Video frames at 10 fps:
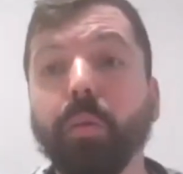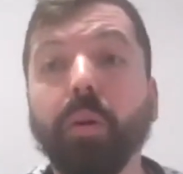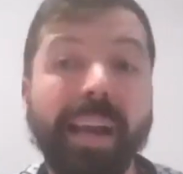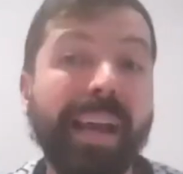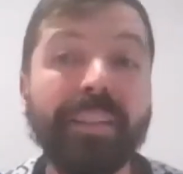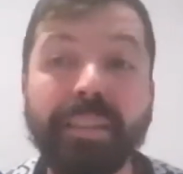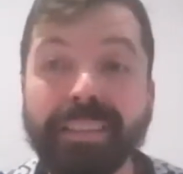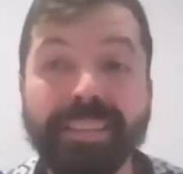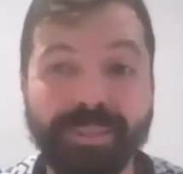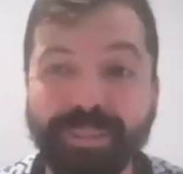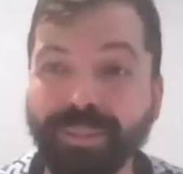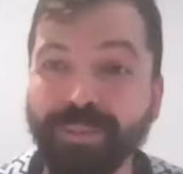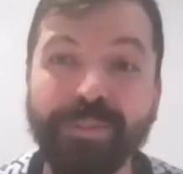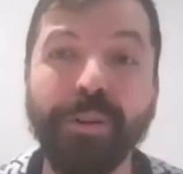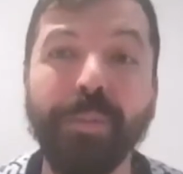or any sort
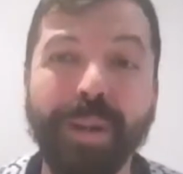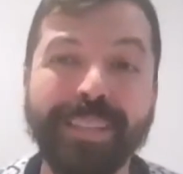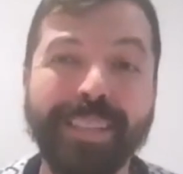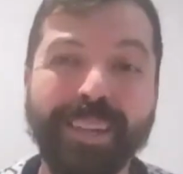of nomads.